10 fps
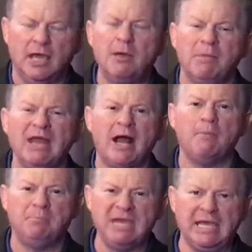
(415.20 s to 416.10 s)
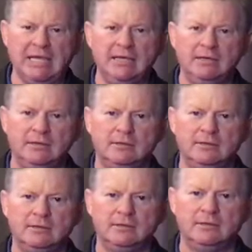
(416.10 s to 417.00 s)
It may not be
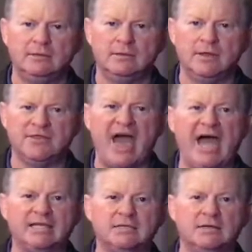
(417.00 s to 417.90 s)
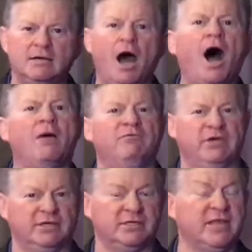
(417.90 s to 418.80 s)
that
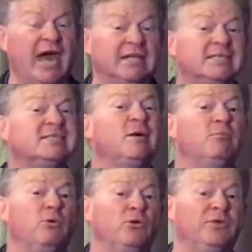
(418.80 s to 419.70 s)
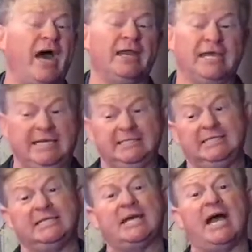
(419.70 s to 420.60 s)
obvious, that simple, that
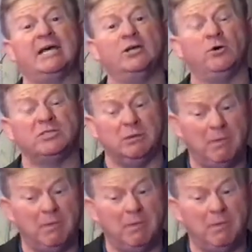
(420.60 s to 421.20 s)
easy to diagnose.